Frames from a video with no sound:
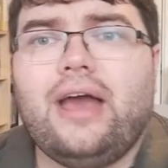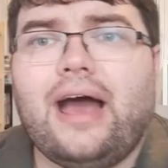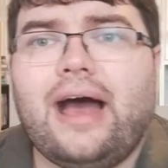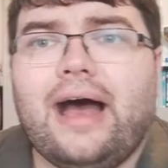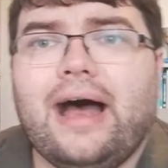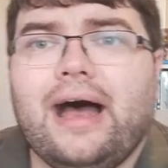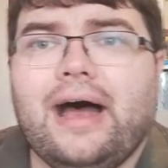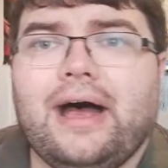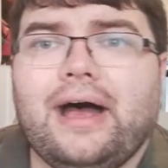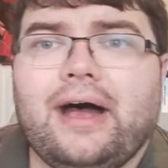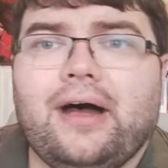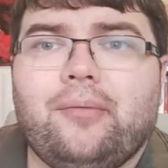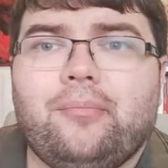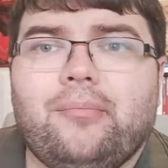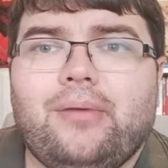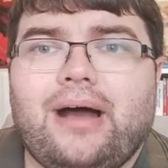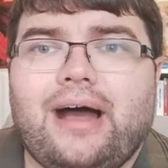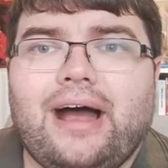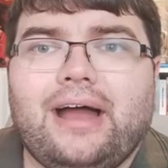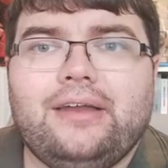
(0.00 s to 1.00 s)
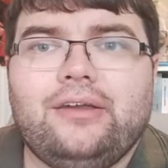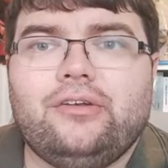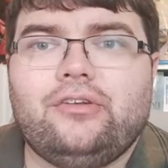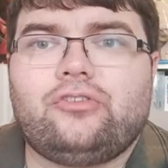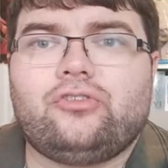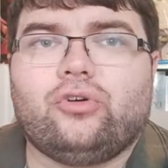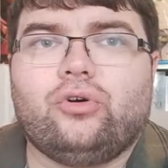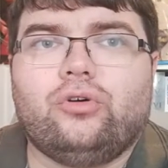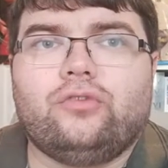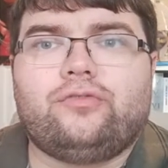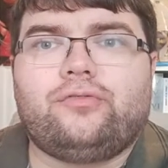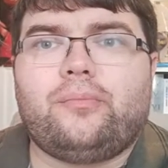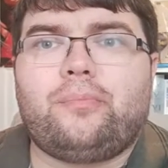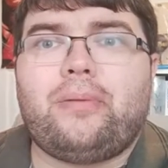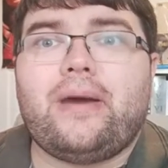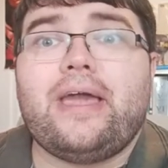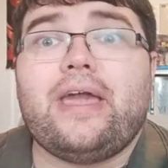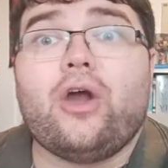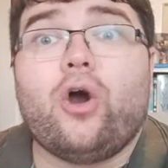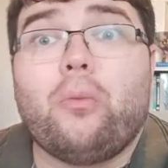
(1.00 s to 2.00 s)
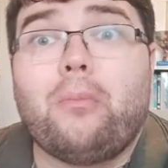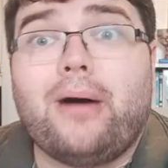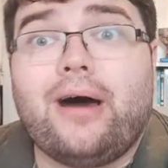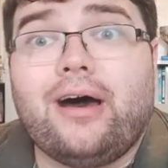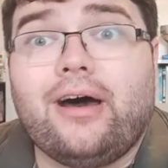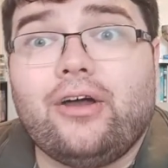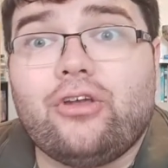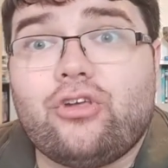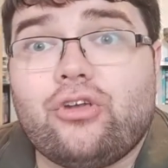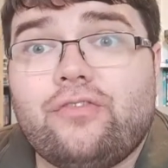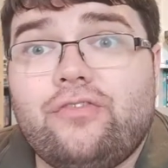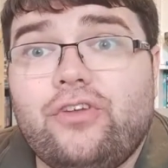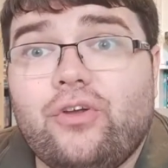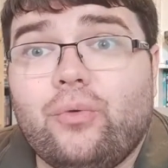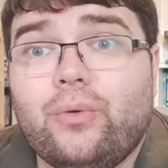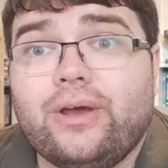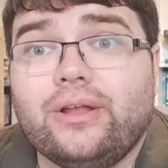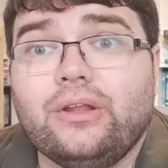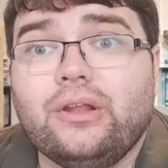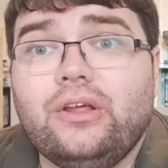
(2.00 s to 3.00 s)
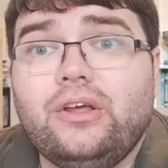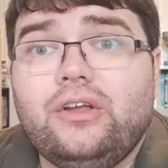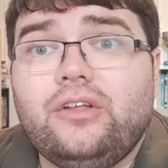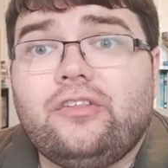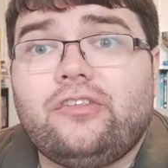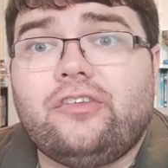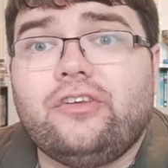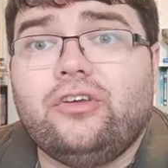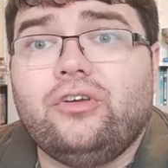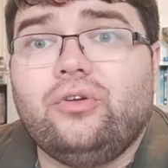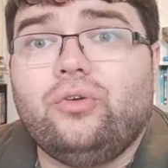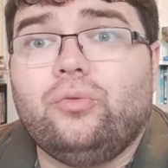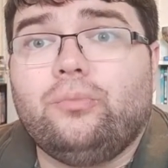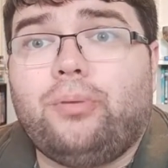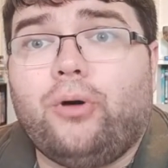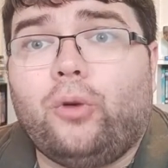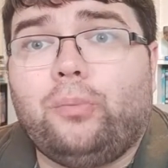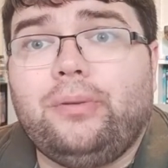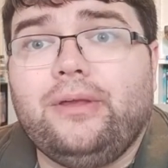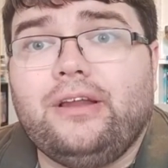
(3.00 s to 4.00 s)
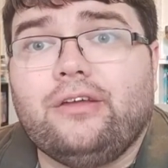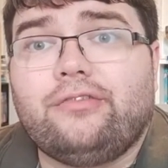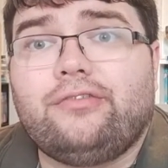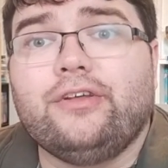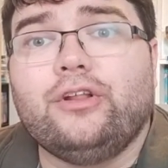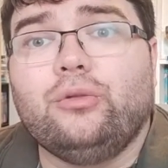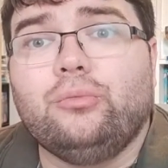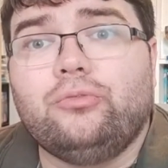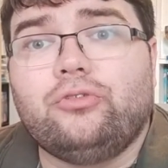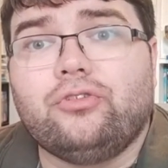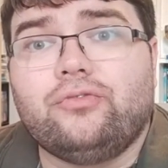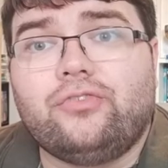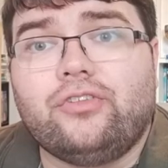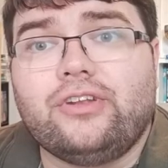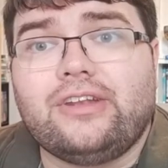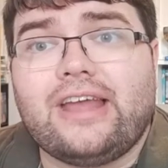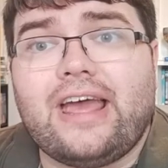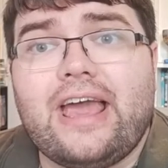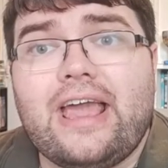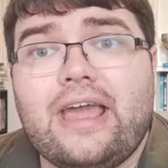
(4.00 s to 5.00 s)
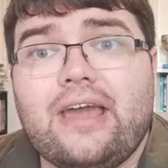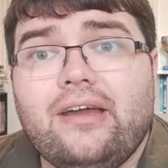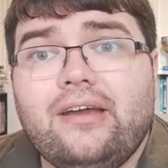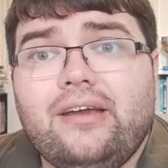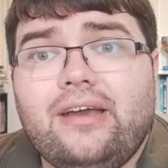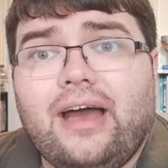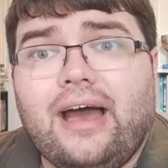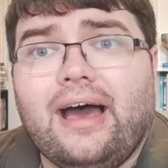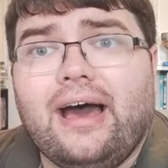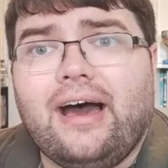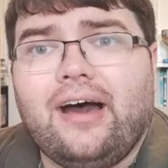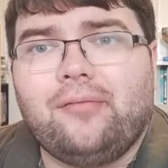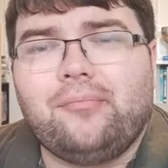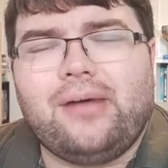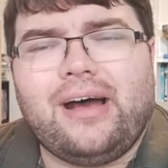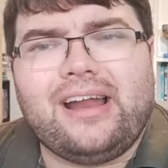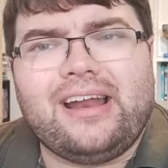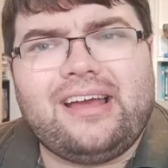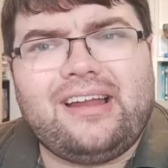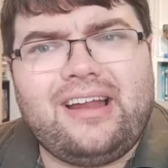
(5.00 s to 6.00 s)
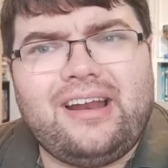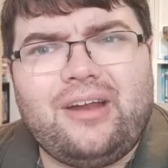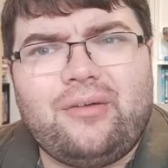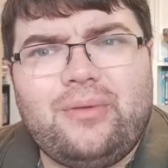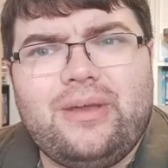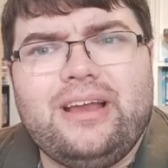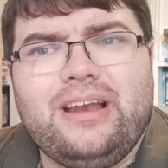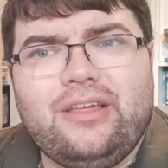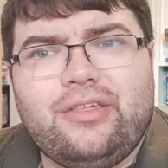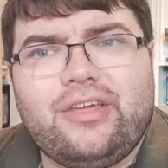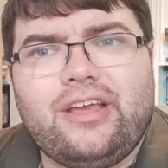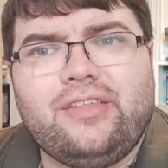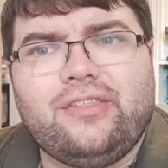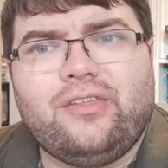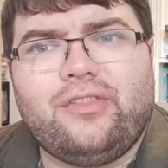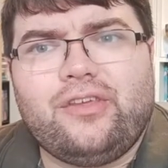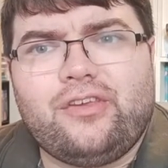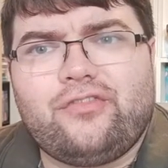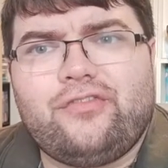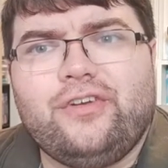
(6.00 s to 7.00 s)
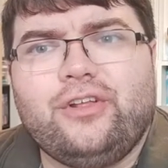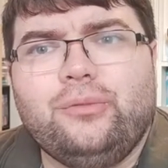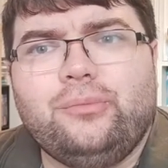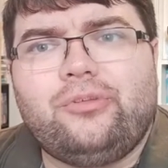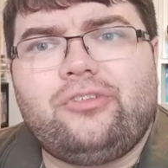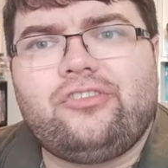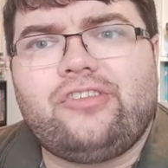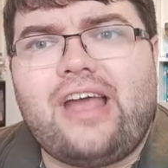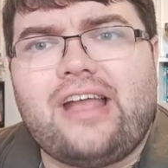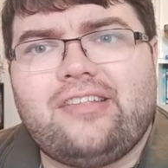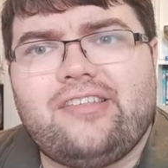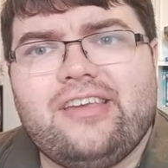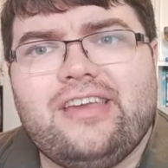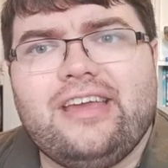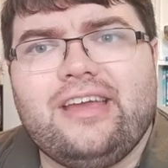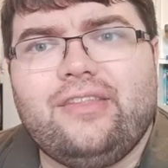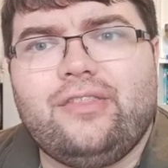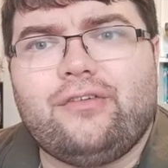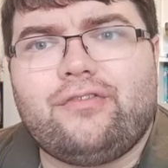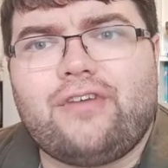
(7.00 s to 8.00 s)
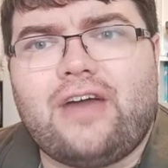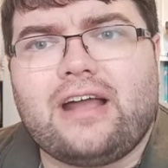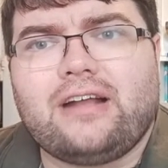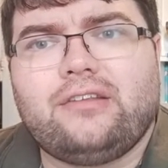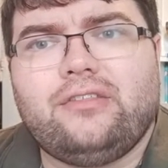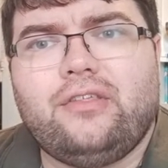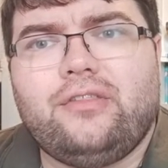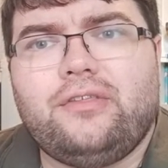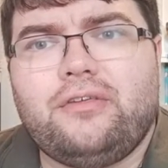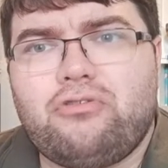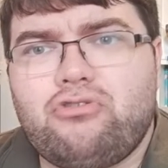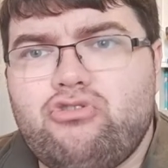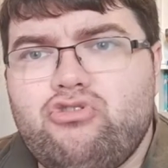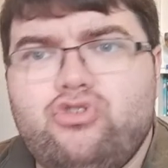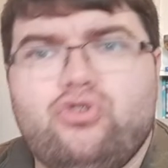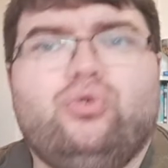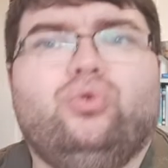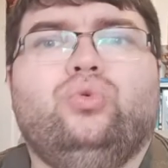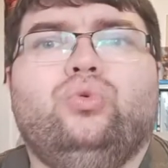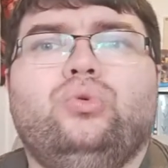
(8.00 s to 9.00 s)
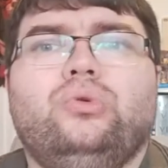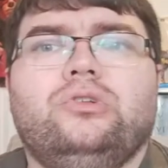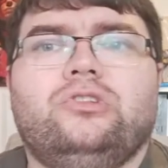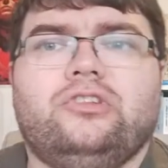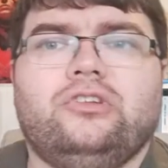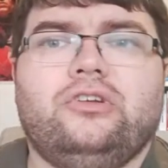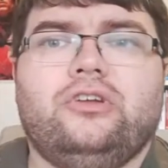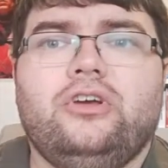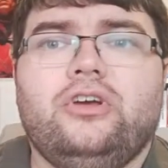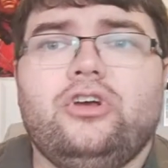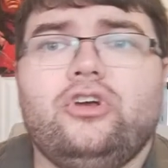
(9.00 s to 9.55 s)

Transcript: and sort of pay homage, if you will, to popular films of the day. And I really think that this film's setting and the fact that there's jewels and